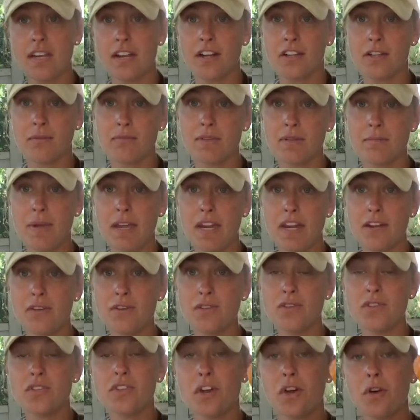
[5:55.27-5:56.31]
heirloom
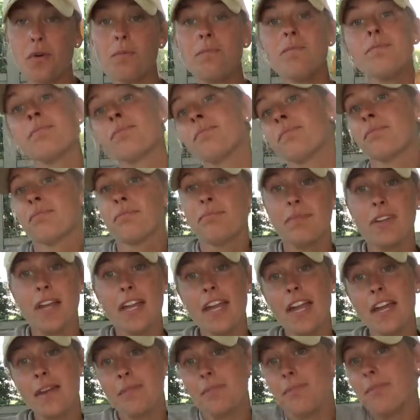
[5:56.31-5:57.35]
tomatoes, so
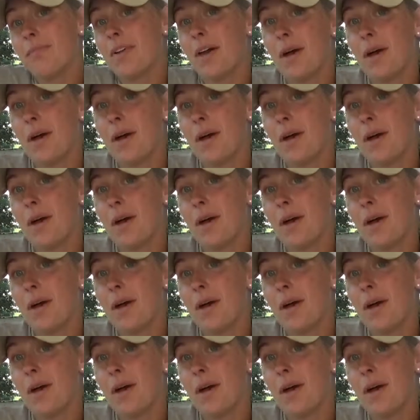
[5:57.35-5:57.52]
again,